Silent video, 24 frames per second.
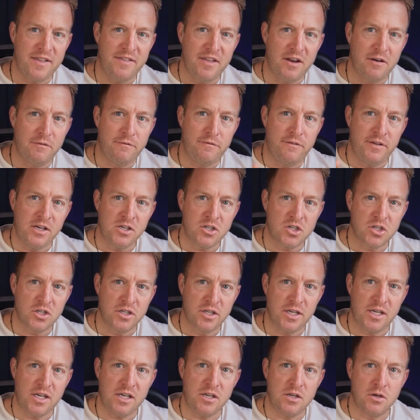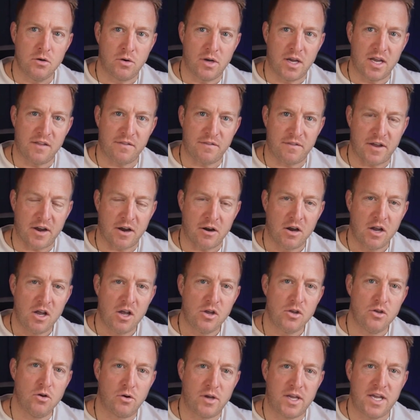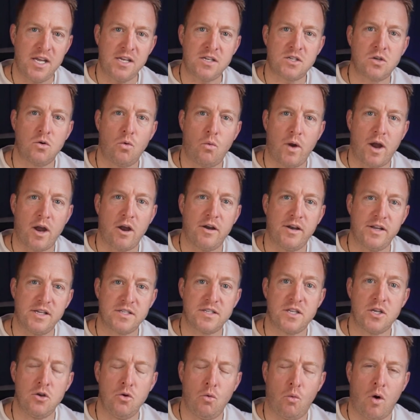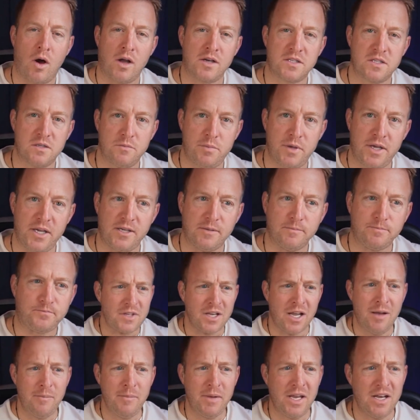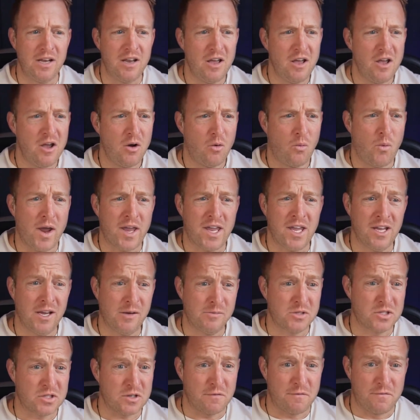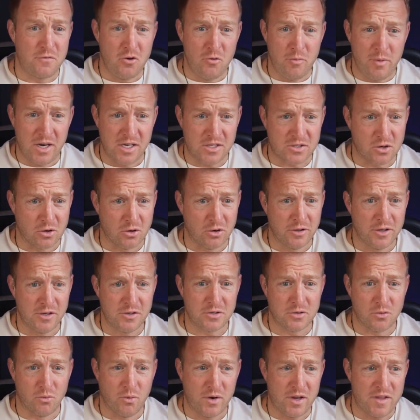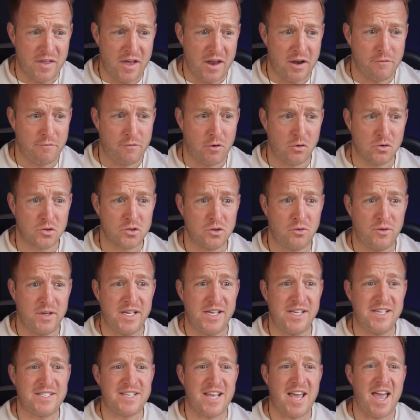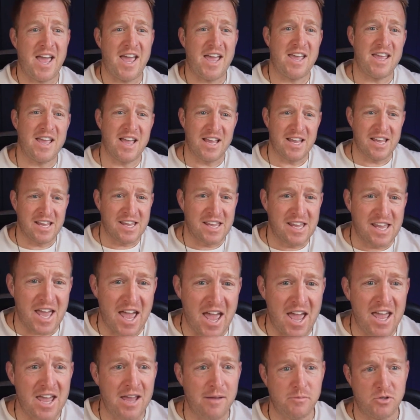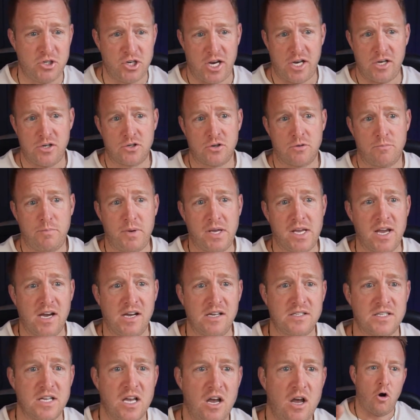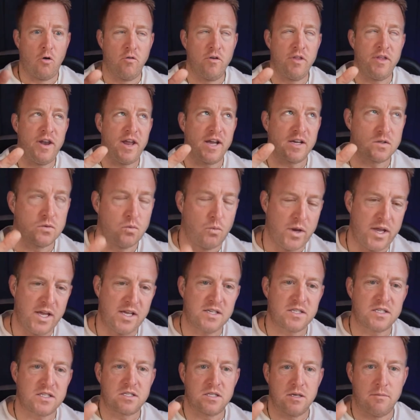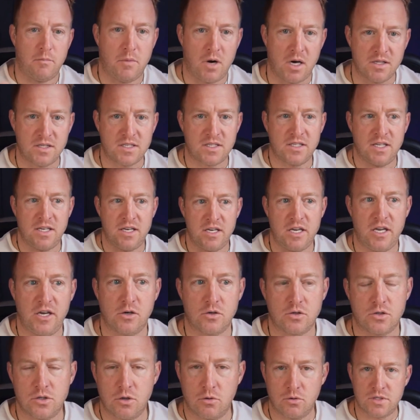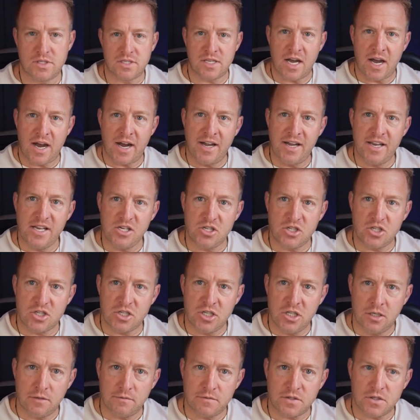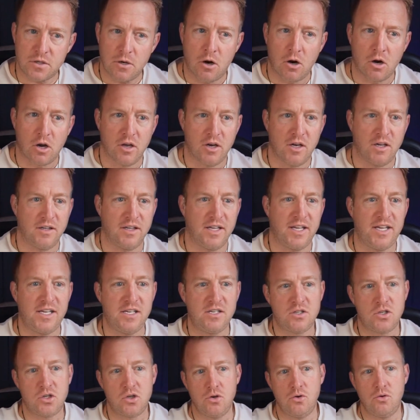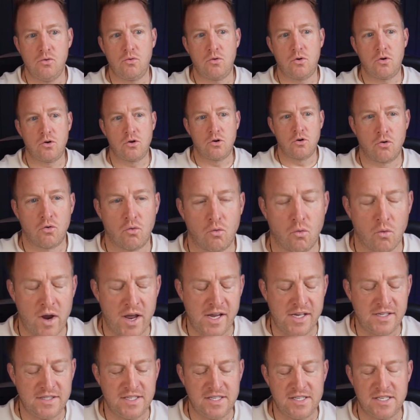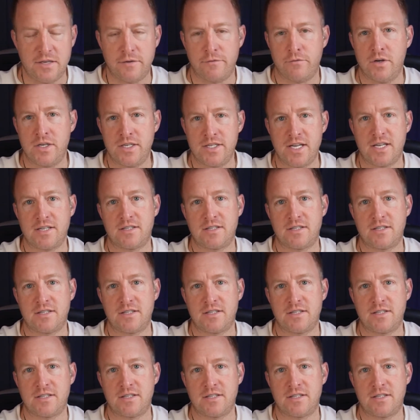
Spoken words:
and then eventually you'll get there. You'll get to where it is that you want to be. I mean, waking up just a few minutes earlier to read that devotional is a game changer because over the next weeks, the months, and years, those tiny shifts are going to lead to crazy different